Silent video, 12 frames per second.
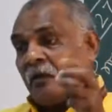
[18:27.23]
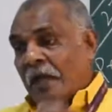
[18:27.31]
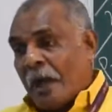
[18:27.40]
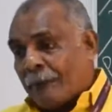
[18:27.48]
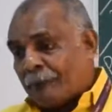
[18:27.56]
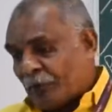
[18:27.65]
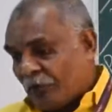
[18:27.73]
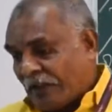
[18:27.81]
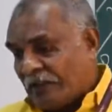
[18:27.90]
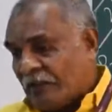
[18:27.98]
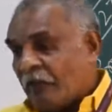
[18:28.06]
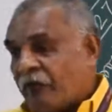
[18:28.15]

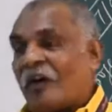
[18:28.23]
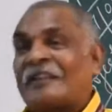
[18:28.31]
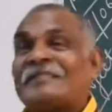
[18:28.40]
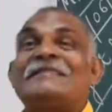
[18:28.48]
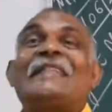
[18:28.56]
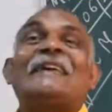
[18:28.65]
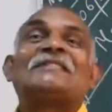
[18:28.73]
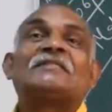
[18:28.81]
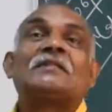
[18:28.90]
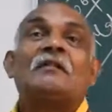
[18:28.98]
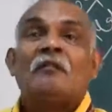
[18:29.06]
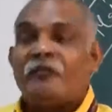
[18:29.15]
approval for next
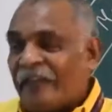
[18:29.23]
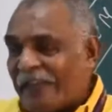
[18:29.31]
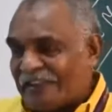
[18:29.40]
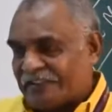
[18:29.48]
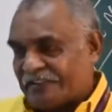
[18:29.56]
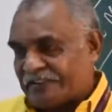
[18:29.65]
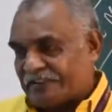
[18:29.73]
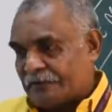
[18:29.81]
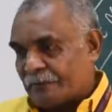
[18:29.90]
phases.